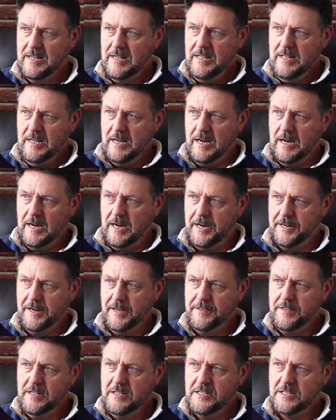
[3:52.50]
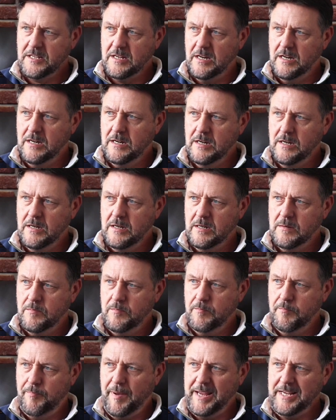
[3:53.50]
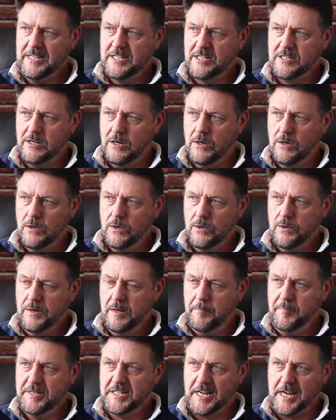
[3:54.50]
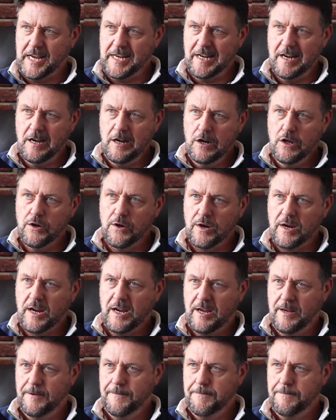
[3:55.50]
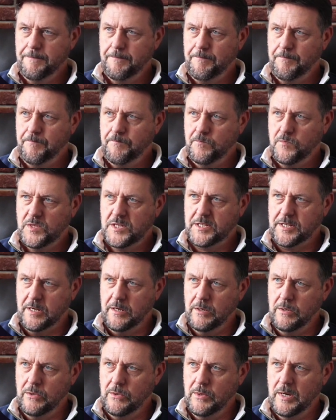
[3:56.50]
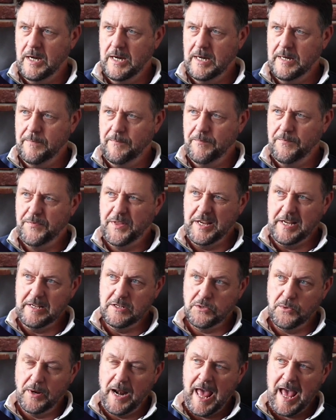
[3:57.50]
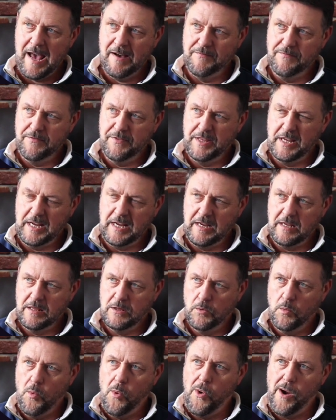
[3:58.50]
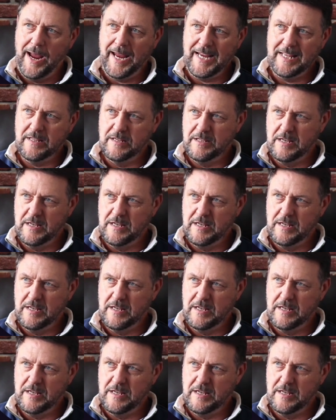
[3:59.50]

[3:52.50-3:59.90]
And others are based on a particular look. So these will have the way that the